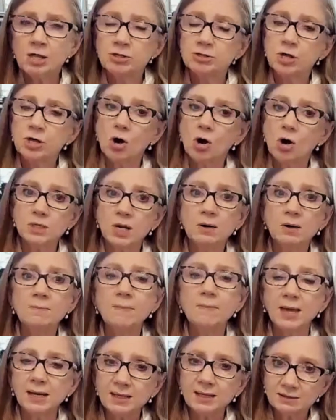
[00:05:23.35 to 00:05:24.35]
So there are
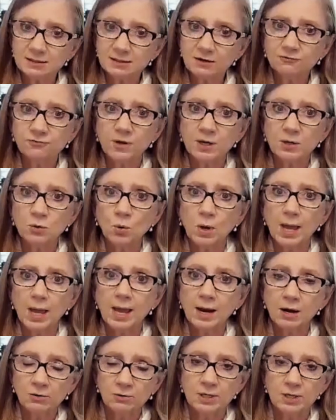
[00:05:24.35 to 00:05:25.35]
many different
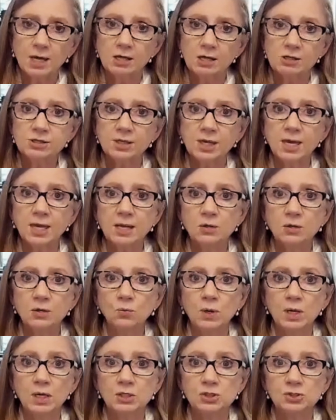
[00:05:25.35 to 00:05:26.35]
areas
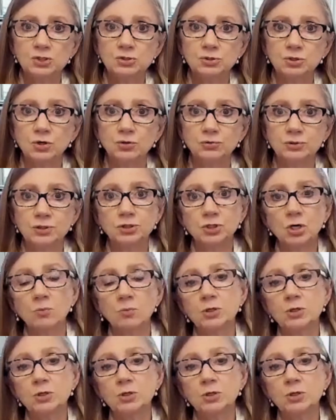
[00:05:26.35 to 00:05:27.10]
in which the